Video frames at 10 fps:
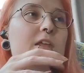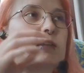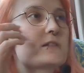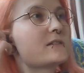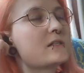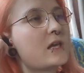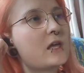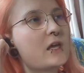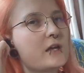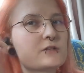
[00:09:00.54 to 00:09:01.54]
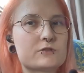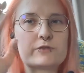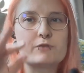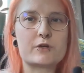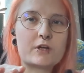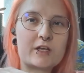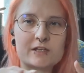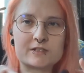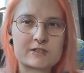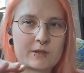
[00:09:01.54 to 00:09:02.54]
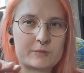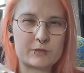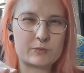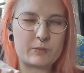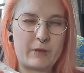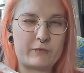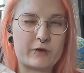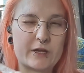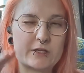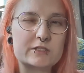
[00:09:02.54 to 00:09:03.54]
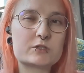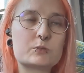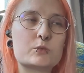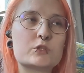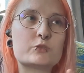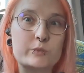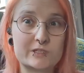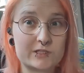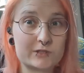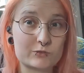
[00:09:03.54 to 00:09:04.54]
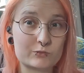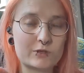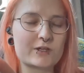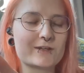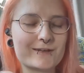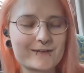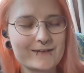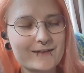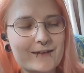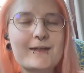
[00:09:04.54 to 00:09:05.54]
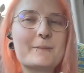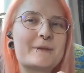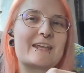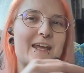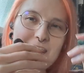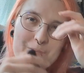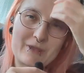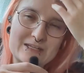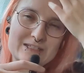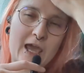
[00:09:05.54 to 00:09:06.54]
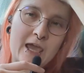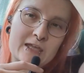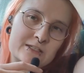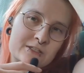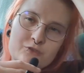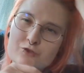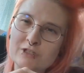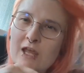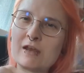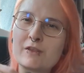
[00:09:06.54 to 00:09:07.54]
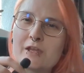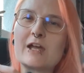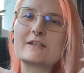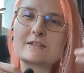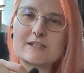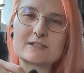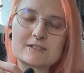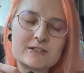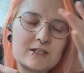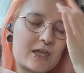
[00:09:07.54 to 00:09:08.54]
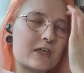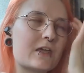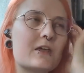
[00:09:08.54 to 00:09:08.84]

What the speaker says: Yesterday, I totally forgot I had a Skype date with my friend, which we did do. But yeah, that meant I didn't read anything else yesterday.